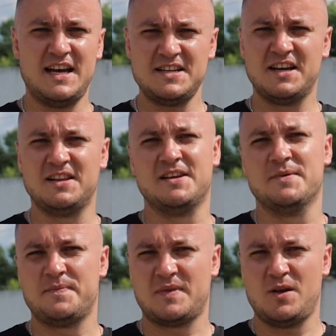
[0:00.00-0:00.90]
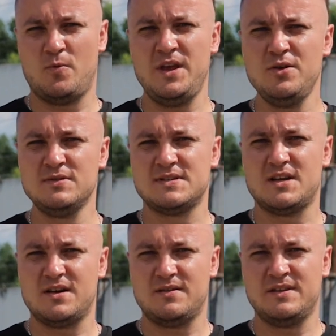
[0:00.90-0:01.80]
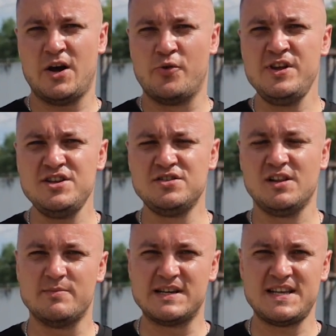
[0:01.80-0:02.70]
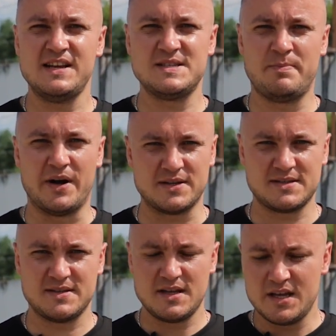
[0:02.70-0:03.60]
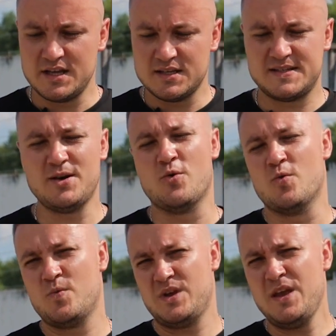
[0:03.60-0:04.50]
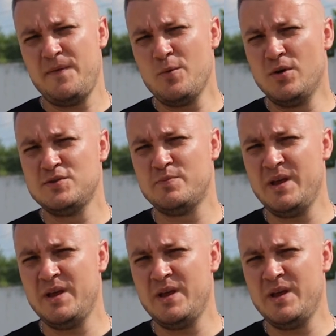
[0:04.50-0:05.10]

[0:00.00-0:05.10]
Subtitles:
Technically, we use the original Mercedes parts. So if you want to